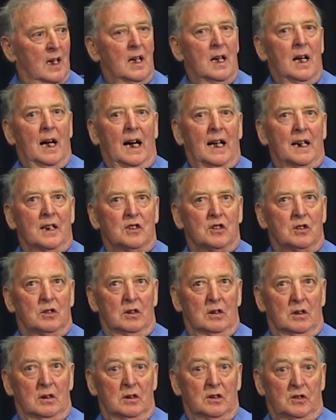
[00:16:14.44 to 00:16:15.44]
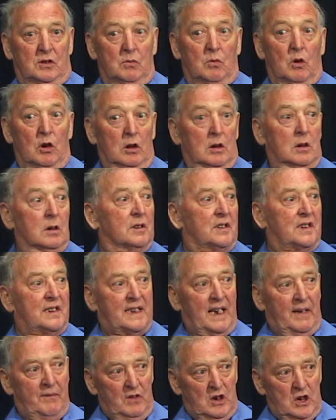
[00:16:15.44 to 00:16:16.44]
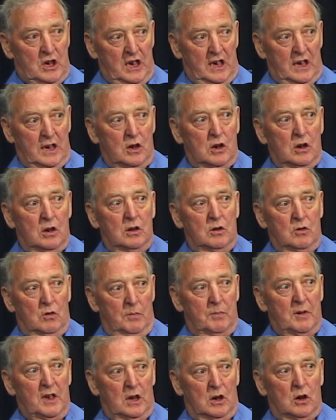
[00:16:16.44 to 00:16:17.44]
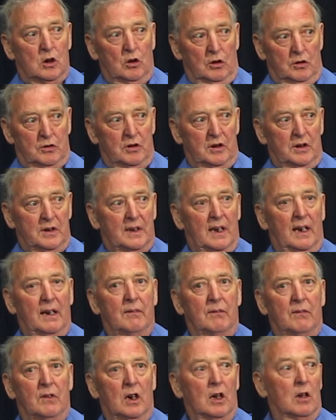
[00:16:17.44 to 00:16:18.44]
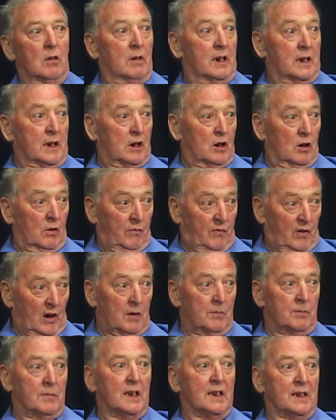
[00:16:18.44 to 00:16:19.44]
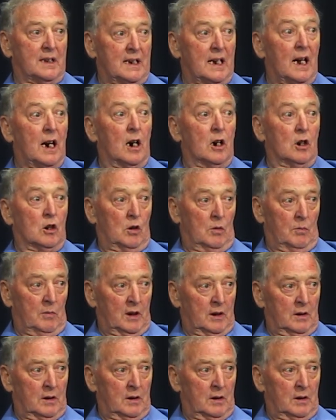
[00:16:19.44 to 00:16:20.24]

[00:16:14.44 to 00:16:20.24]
And it's the world. The 17 European countries have already confirmed that they are coming.